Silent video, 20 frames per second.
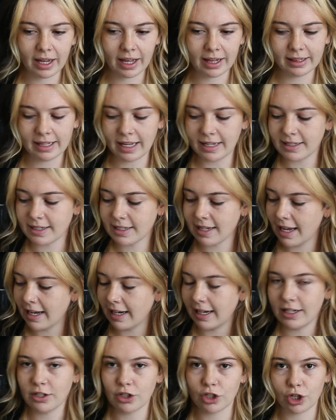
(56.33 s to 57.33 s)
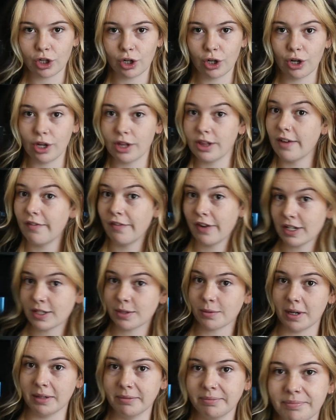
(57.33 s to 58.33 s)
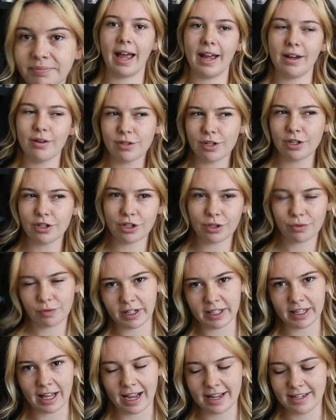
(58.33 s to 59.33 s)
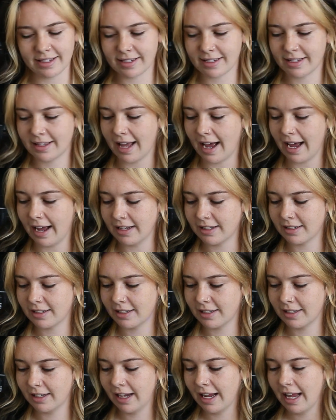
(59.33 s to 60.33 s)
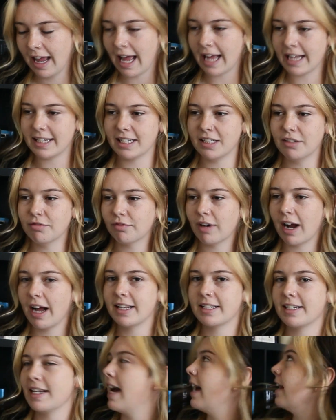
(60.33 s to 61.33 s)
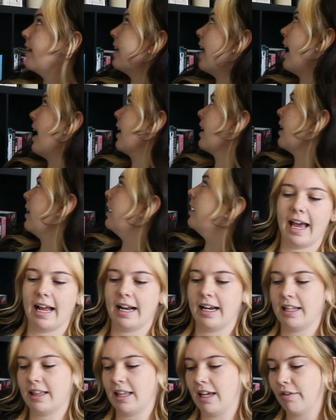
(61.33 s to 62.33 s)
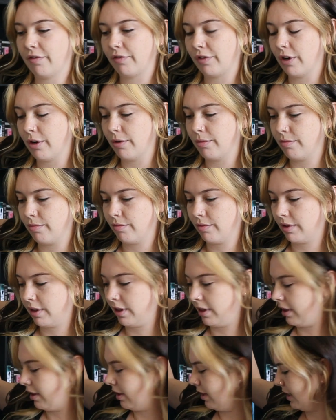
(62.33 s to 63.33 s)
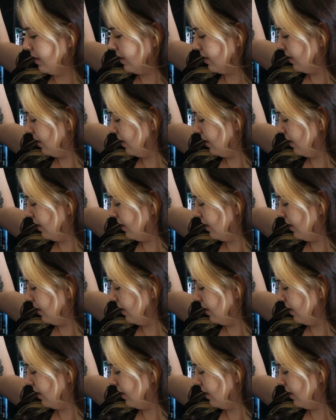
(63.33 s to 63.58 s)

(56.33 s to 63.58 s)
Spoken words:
let's get into the first one. I also just realized that I didn't write down like anything from this